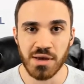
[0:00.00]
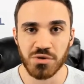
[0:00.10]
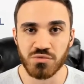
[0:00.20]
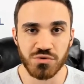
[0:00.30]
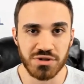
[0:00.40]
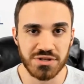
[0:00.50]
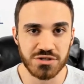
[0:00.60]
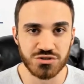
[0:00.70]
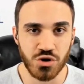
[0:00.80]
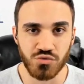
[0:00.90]
but really
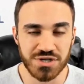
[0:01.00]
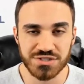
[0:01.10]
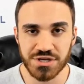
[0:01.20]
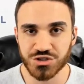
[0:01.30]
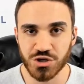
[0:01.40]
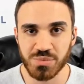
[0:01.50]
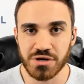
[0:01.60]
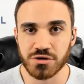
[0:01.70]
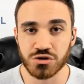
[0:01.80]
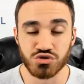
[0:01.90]
there's no reason they shouldn't
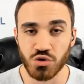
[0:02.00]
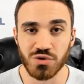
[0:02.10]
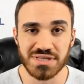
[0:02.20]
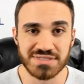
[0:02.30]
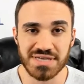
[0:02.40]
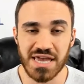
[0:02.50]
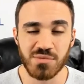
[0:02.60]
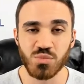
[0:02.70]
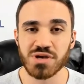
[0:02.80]
be controlling this game.